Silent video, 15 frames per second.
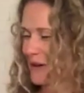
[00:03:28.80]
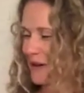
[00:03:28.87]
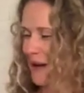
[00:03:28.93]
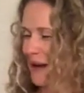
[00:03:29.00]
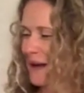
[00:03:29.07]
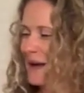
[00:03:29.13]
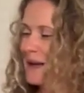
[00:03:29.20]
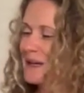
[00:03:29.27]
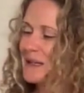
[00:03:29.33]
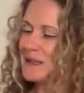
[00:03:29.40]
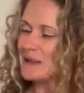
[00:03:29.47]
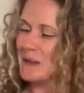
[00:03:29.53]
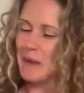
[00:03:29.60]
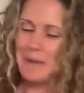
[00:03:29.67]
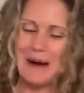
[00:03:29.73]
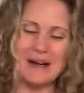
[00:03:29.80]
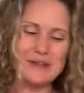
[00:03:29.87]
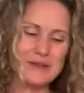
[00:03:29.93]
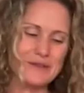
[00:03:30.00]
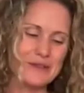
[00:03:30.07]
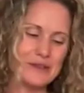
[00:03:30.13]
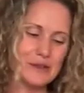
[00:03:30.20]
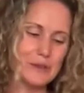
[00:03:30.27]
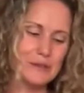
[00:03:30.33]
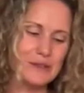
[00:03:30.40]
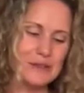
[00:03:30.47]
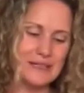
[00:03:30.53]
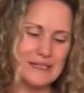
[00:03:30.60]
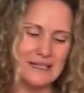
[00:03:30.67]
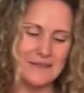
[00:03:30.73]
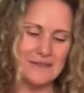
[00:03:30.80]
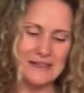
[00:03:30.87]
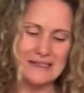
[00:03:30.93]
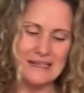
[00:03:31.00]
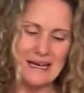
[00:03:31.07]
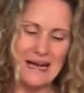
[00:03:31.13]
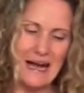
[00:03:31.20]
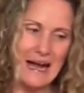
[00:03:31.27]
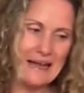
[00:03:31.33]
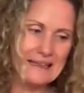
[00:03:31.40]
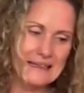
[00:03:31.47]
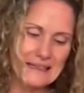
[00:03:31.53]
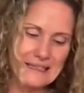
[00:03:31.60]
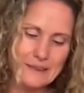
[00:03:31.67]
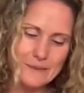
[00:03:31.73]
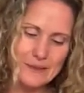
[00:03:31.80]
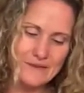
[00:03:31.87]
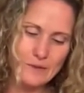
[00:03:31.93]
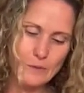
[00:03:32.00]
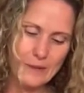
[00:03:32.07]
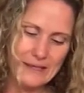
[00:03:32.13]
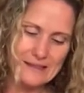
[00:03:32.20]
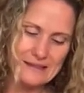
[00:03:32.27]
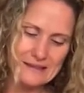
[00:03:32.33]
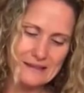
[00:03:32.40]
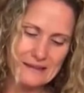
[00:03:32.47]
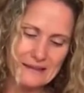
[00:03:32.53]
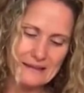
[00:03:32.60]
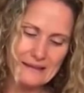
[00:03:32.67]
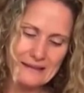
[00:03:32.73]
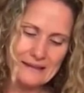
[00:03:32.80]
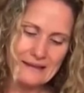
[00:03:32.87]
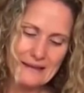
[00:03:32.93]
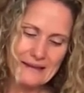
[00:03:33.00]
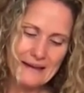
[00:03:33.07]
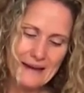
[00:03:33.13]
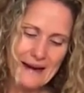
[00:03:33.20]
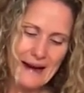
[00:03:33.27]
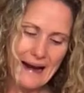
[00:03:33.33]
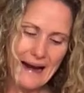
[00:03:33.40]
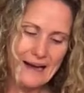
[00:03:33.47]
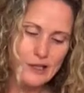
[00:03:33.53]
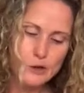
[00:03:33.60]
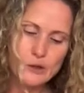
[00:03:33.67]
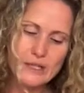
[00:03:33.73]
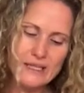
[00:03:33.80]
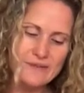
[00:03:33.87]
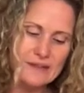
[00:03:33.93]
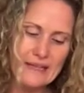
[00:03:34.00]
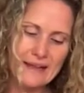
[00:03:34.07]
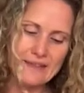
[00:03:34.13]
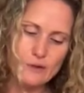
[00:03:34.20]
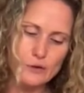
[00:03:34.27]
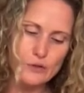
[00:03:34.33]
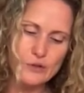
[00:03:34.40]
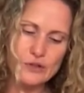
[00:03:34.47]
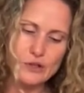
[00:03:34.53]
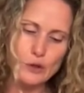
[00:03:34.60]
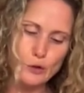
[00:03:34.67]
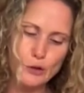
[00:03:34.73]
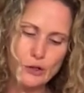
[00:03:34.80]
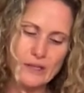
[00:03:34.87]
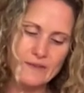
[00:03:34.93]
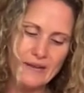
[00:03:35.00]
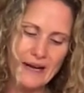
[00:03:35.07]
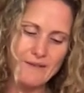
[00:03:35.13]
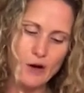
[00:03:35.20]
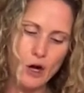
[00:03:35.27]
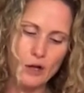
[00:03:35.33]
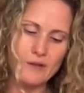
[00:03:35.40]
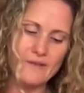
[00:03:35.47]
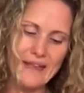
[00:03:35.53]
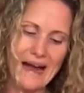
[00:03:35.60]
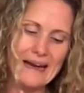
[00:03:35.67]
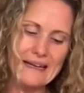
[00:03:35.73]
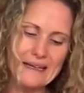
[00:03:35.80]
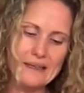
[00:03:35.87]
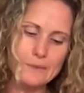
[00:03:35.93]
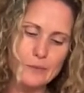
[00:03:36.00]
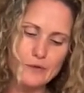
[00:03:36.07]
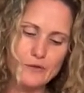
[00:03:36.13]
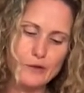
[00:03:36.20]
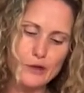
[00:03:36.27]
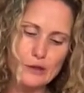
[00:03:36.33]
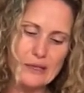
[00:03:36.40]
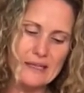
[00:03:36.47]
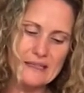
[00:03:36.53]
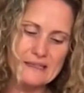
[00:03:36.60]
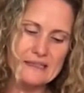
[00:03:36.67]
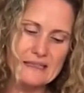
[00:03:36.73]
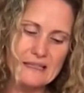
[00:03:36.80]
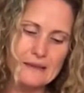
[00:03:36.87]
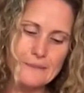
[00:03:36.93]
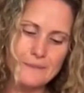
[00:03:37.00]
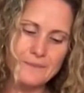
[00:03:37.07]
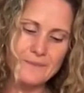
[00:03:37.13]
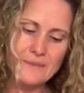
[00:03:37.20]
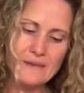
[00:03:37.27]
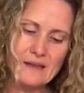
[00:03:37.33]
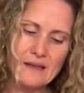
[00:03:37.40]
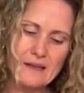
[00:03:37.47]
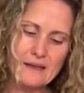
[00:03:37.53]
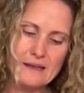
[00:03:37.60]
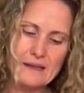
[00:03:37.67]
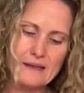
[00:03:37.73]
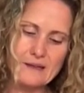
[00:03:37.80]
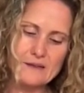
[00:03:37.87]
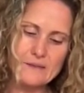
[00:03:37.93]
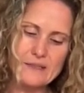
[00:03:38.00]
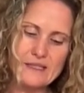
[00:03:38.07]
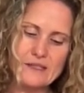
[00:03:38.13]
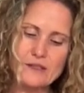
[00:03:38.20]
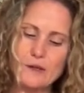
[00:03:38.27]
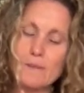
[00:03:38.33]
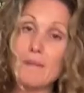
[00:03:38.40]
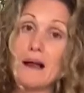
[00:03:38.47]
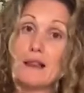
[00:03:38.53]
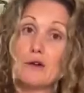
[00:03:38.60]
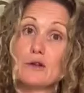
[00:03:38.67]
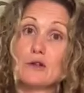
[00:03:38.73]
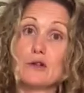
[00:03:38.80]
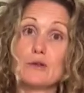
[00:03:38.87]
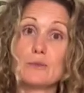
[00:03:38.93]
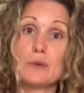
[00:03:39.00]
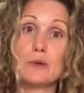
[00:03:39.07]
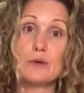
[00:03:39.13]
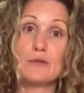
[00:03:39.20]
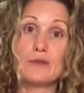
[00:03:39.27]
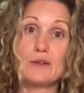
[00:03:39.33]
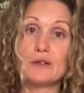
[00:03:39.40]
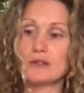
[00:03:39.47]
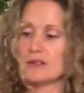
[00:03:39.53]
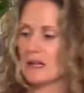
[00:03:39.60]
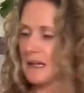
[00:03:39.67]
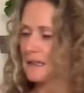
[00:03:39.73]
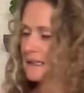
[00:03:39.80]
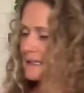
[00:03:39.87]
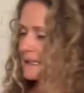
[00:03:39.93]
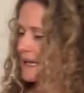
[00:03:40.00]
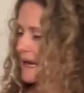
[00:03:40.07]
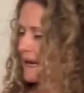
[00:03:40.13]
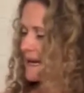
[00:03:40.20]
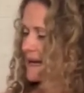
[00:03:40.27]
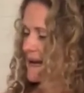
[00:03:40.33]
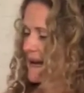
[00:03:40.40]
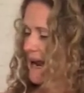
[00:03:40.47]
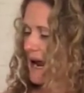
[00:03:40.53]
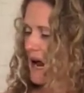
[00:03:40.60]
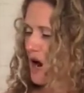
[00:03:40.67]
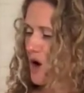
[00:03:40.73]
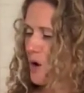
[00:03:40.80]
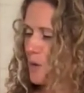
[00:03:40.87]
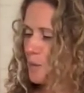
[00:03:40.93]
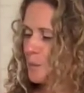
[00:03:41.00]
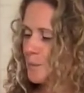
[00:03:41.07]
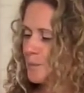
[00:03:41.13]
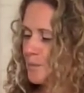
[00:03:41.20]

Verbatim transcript: okay, so back to over. So I'm just gonna give this a little bit of a whisk. And you could even let those, you know, you could even have all of that in before you let it sit. It'll still mellow your beautiful shallots. And now